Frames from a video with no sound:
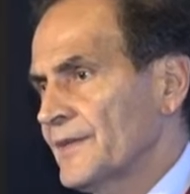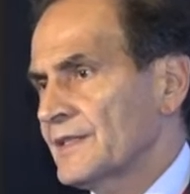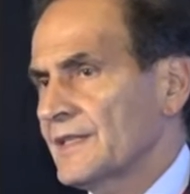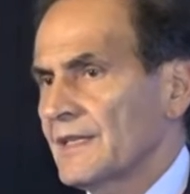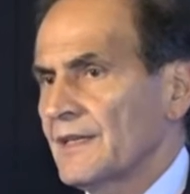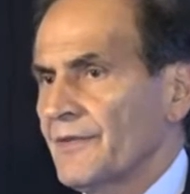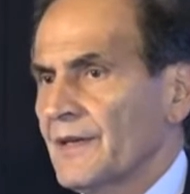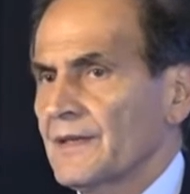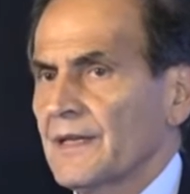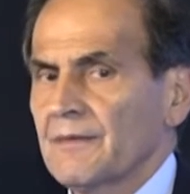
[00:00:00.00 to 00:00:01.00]
A
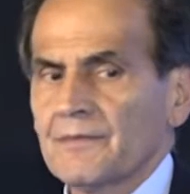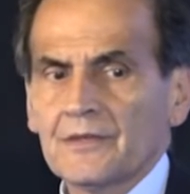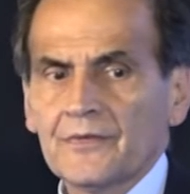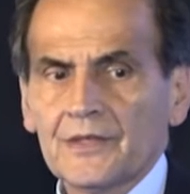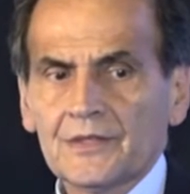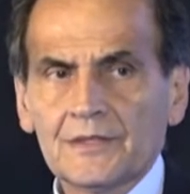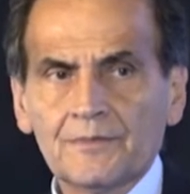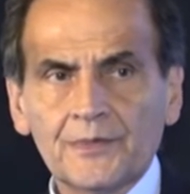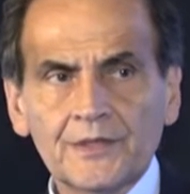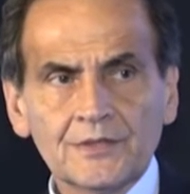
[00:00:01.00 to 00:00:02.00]
significant number of elderly
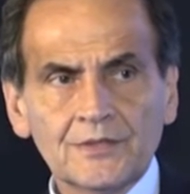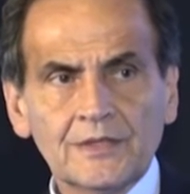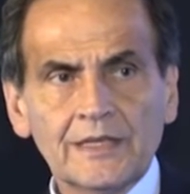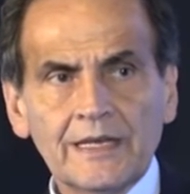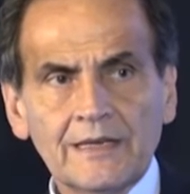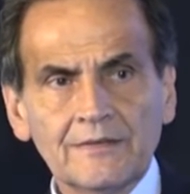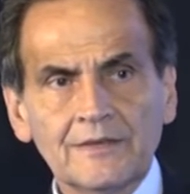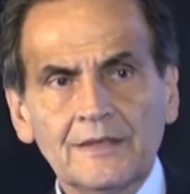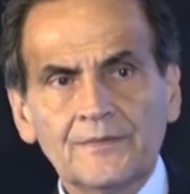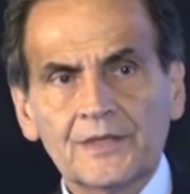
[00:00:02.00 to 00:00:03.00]
persons have
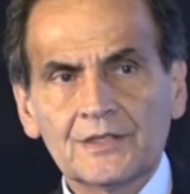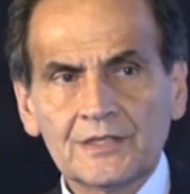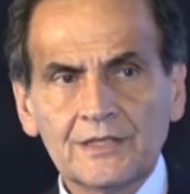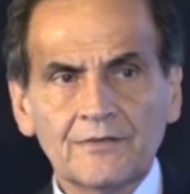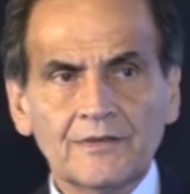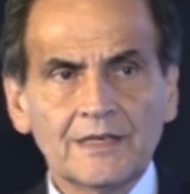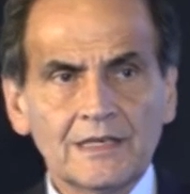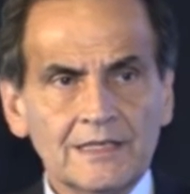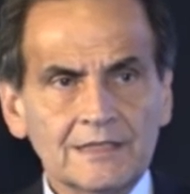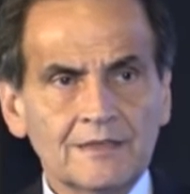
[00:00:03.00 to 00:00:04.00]
a
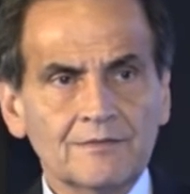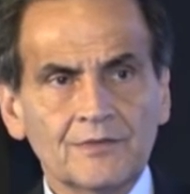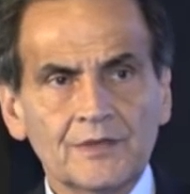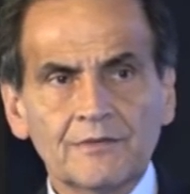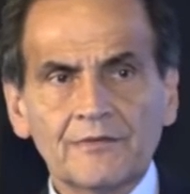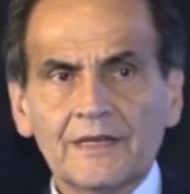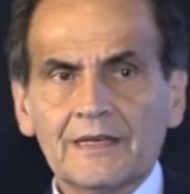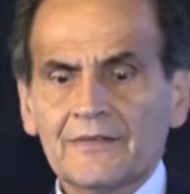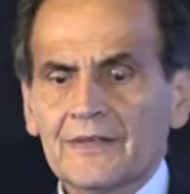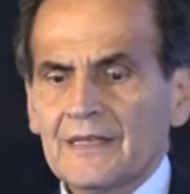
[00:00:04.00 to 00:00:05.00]
GFR less than
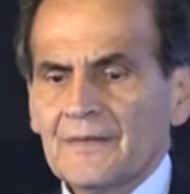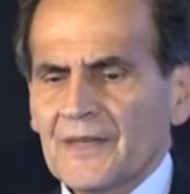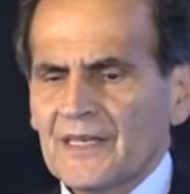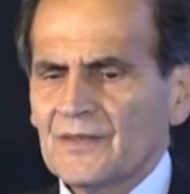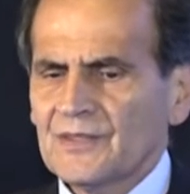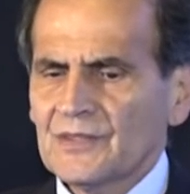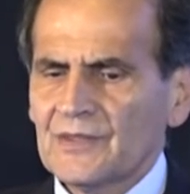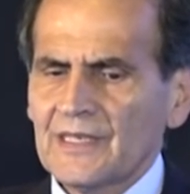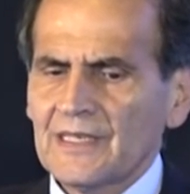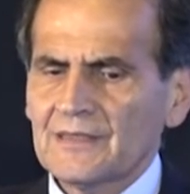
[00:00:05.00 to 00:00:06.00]
45, and
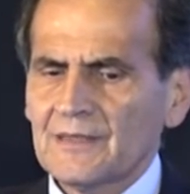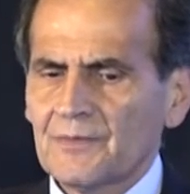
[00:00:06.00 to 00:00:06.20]
also has